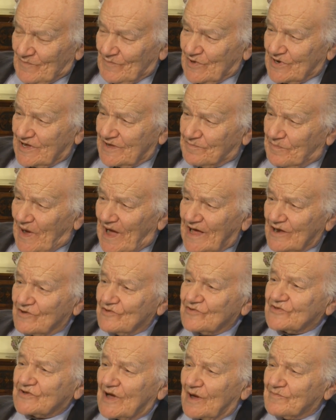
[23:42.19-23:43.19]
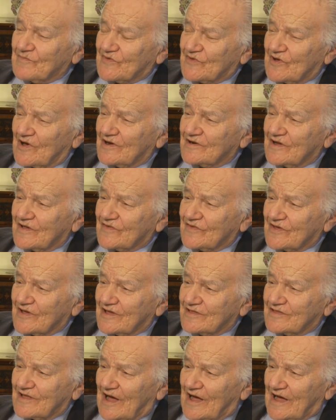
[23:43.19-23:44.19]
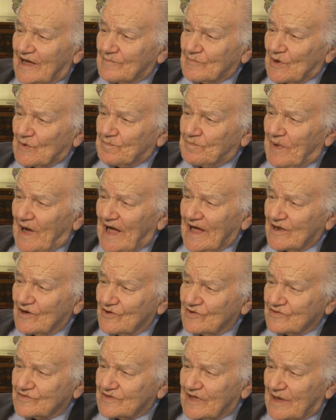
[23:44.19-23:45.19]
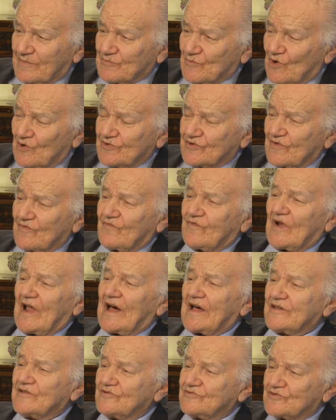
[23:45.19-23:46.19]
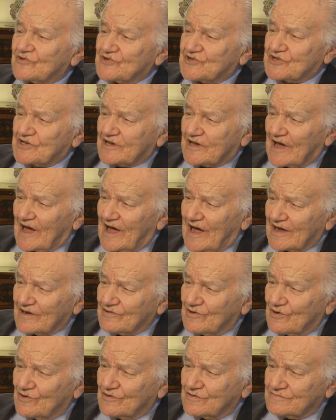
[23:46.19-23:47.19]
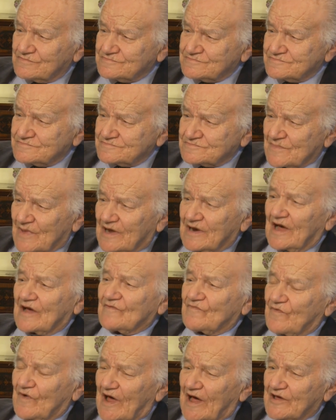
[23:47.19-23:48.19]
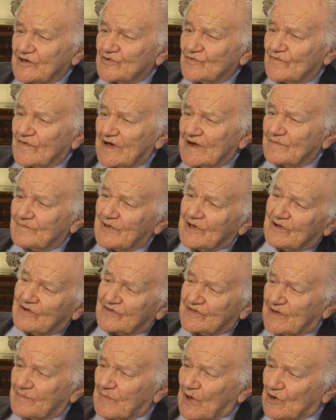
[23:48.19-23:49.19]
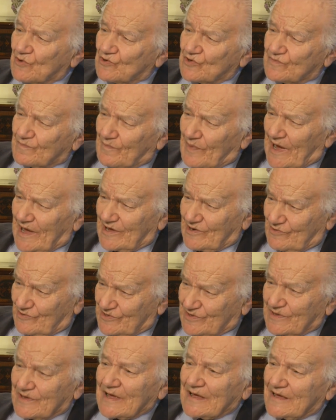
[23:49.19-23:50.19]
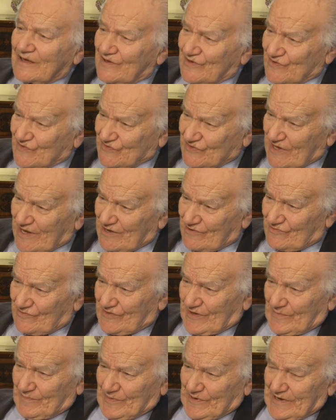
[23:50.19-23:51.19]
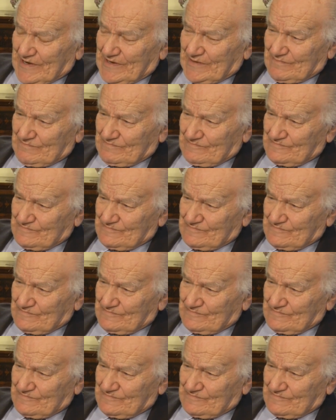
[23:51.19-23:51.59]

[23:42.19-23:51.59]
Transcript: when a pilot comes on, he said, I'm a pilot. I'm going to fly you to Chicago, and I fly you well because I'm a good pilot. Stay on the plane.